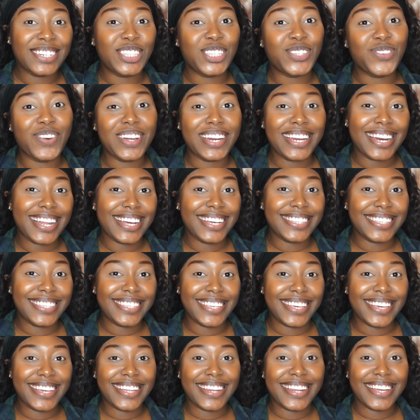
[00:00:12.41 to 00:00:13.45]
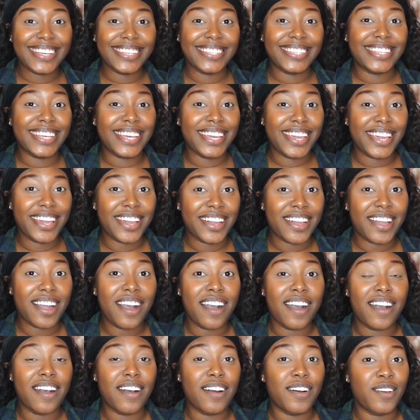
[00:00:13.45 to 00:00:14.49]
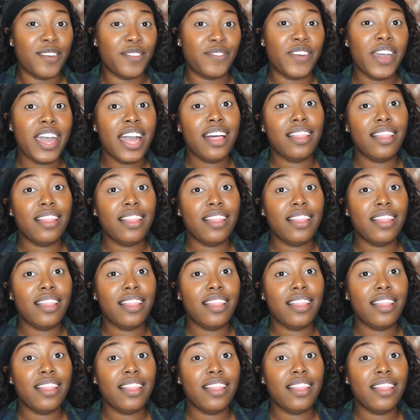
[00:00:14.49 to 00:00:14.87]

2019 is the year of